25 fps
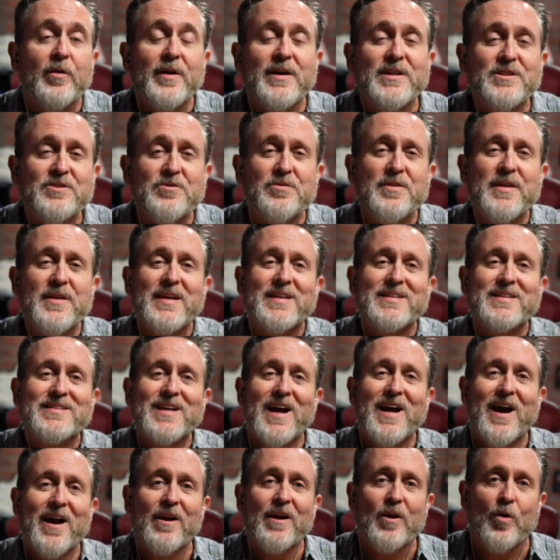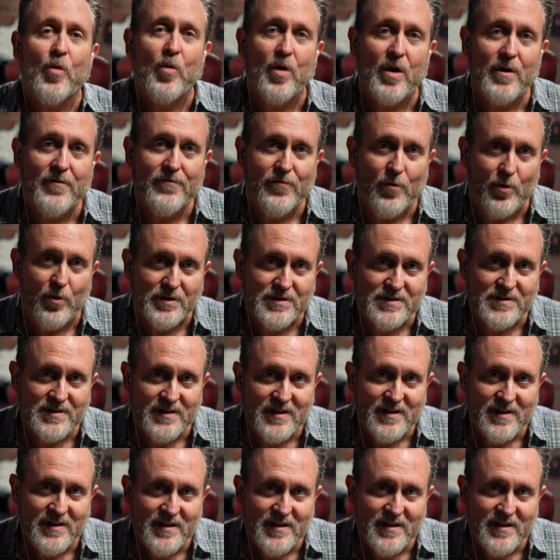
into the entire workforce.